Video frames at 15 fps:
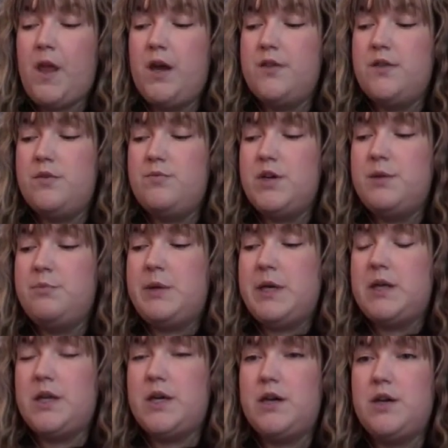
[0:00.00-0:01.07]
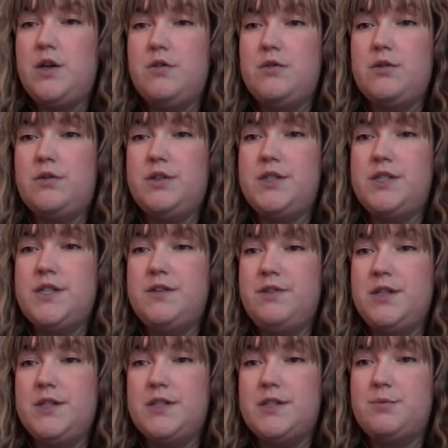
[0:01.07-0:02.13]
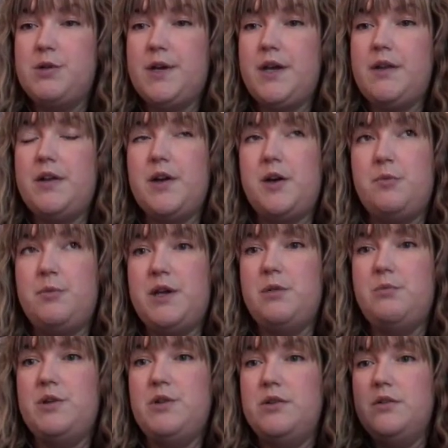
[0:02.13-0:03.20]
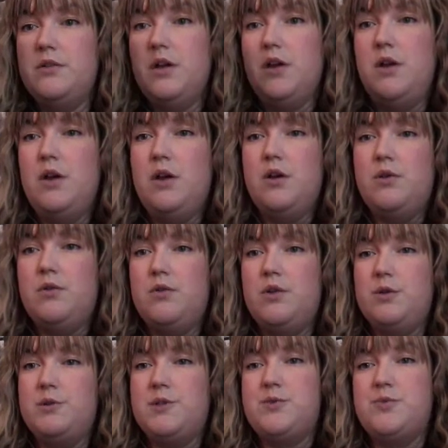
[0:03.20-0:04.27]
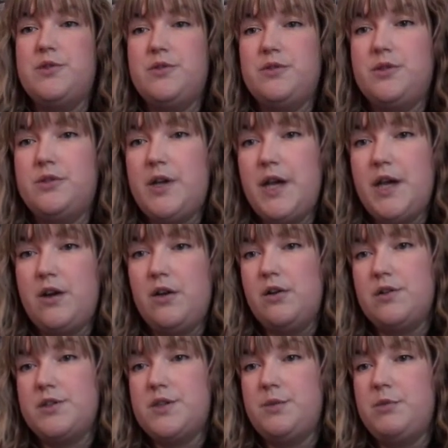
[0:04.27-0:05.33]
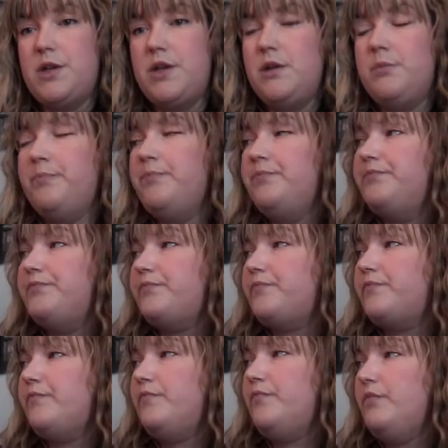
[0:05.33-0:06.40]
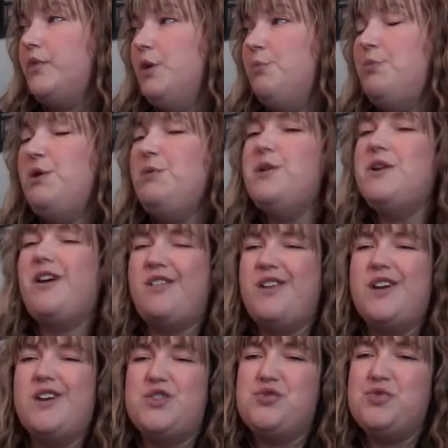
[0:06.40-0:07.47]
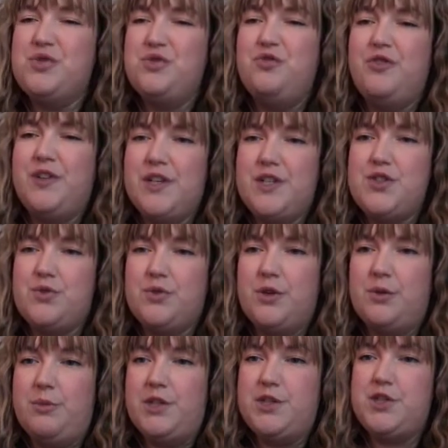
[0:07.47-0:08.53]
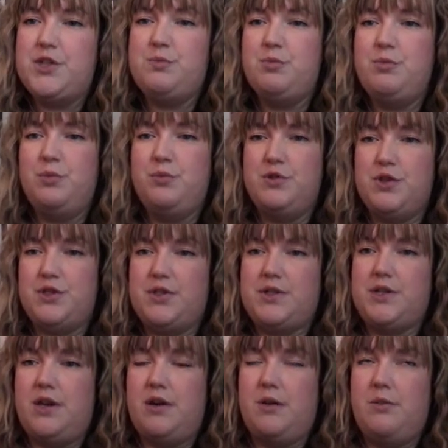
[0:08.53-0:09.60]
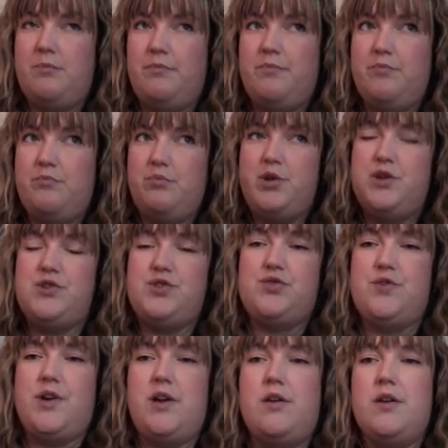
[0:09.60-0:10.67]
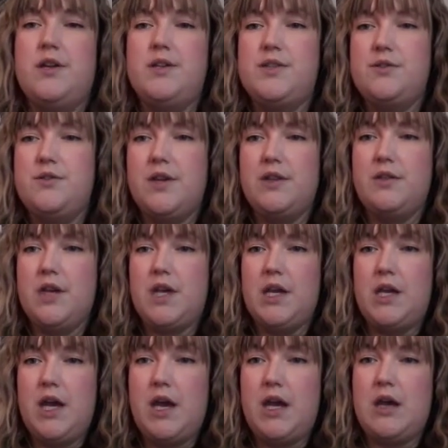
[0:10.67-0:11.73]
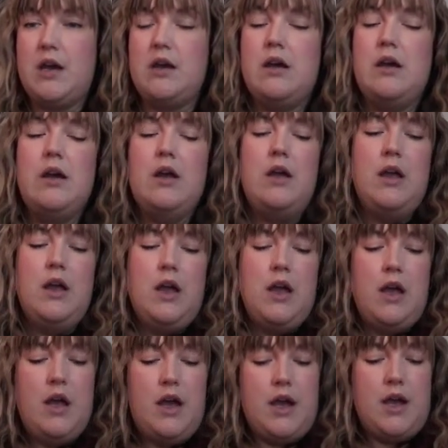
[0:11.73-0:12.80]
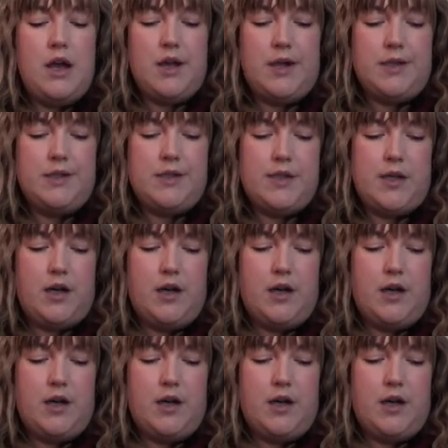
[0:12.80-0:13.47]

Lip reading: And then we can make like a cute little nativity display. Like I'll make them into ornaments with a little hanger or something. Maybe not like a true finished ornament, just put a string on it so that they can hang. And